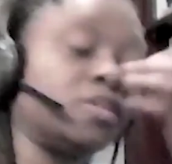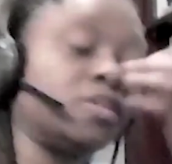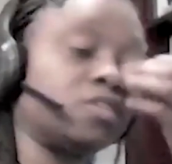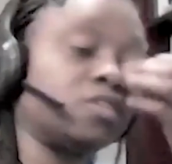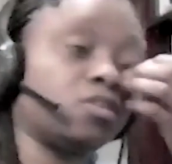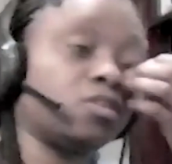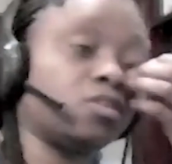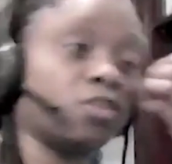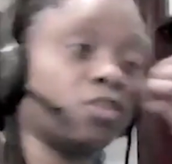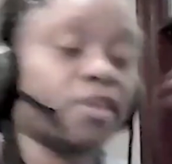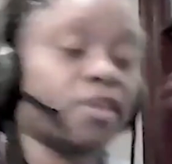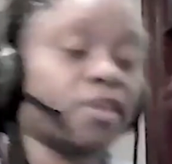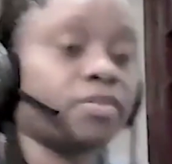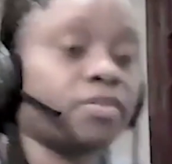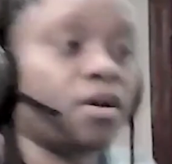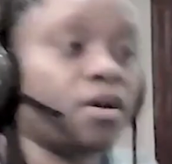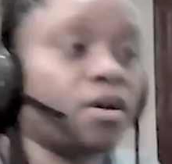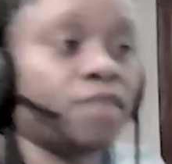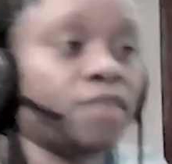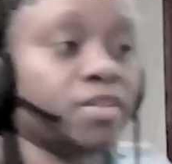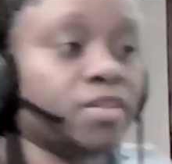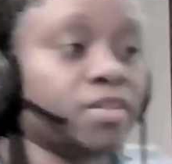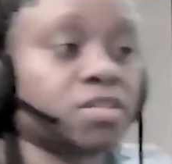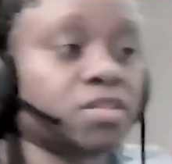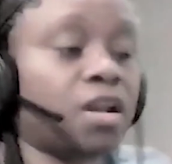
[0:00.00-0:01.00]
to look at the
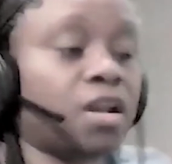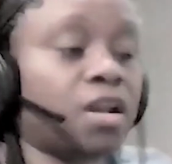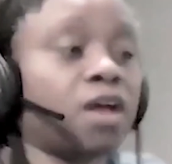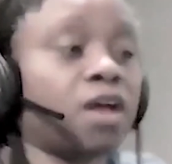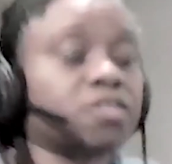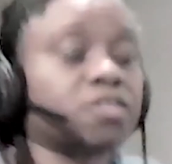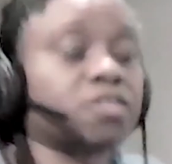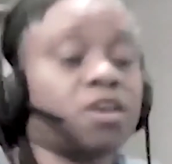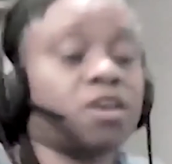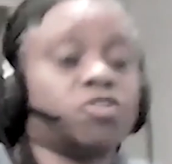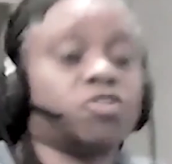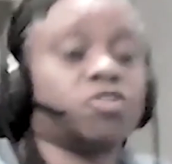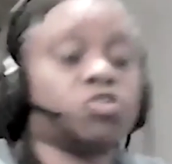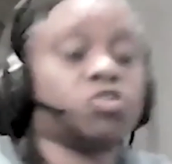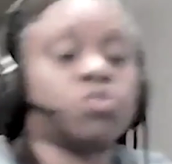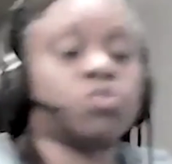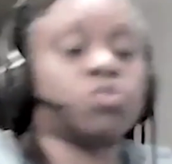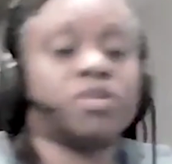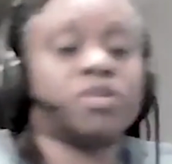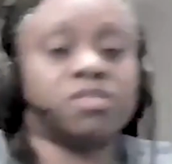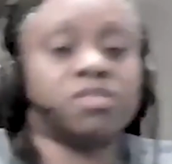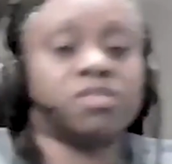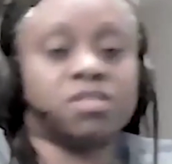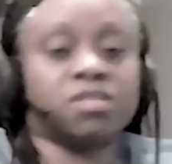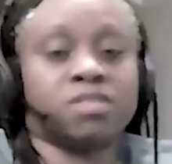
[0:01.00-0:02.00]
obvious. I lost
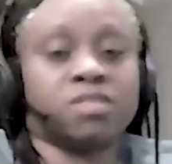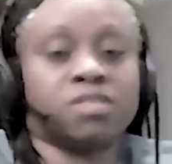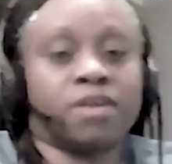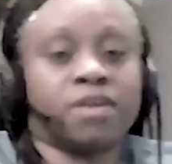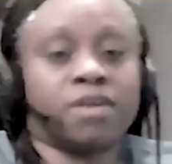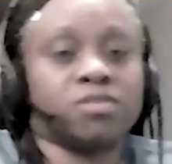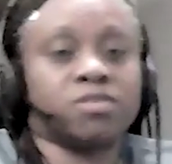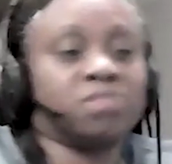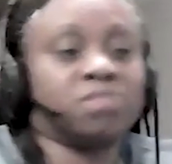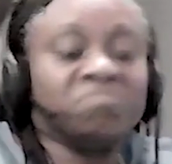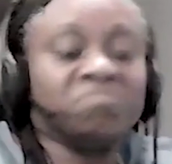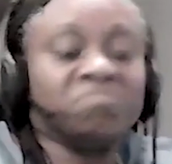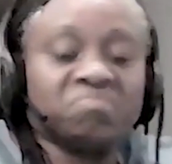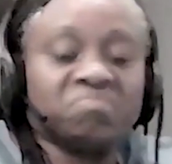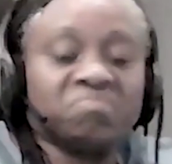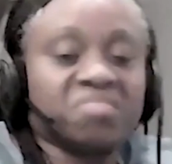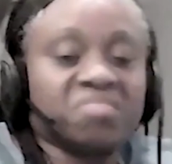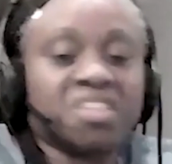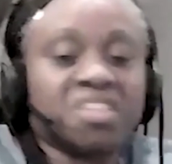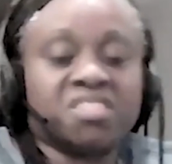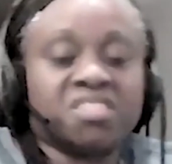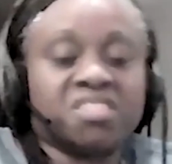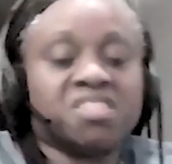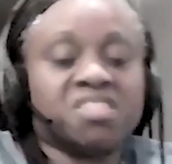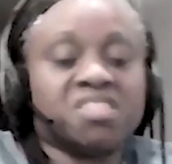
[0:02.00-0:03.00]
126,000.
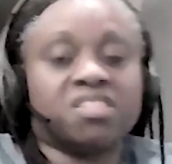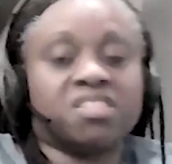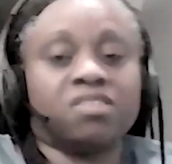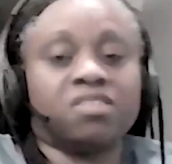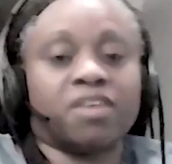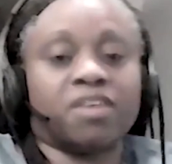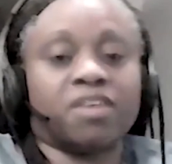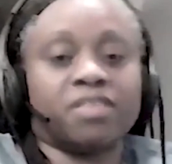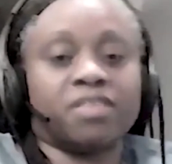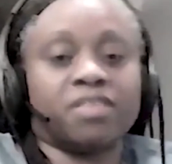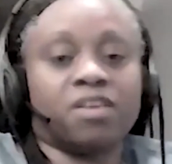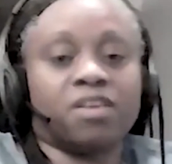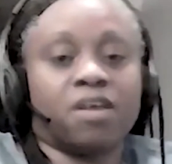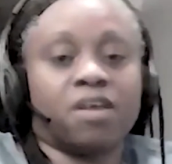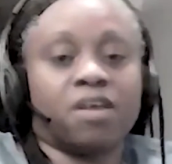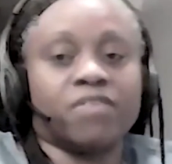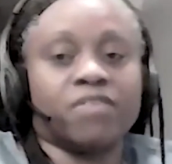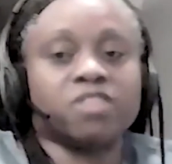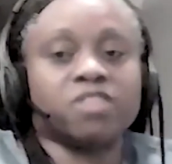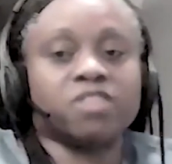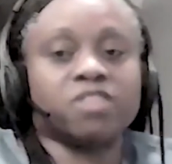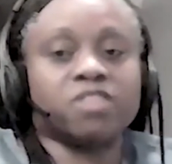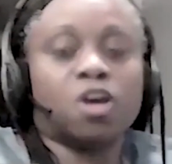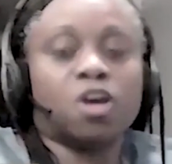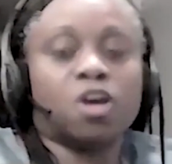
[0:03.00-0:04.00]
It's easy to look at the
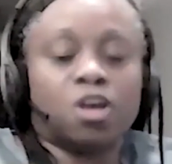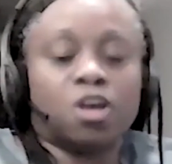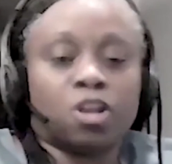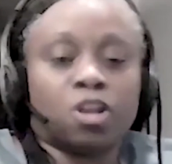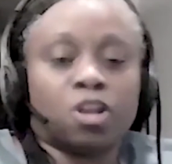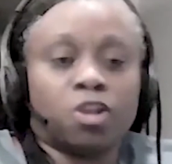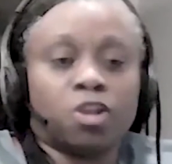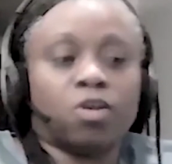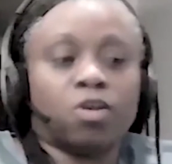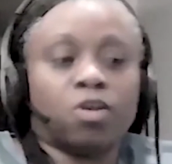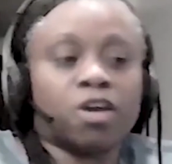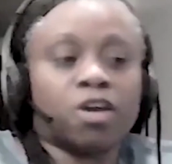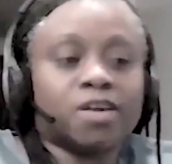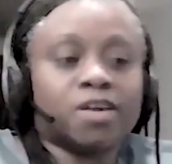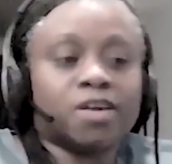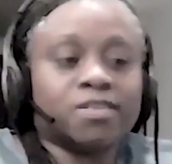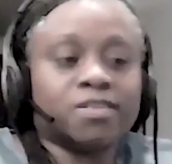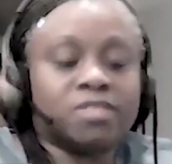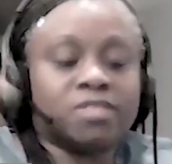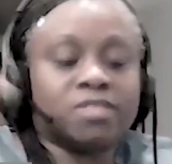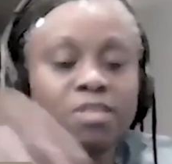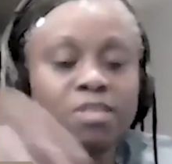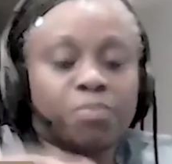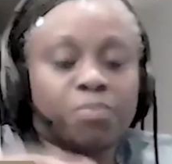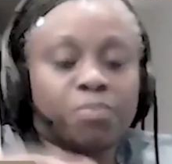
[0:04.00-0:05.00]
obvious. Look
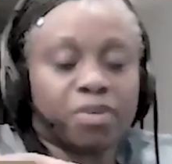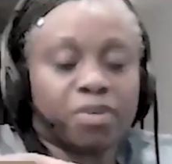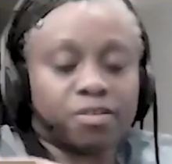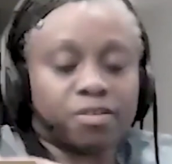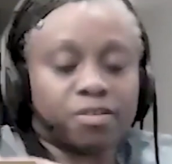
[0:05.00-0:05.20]
deeper.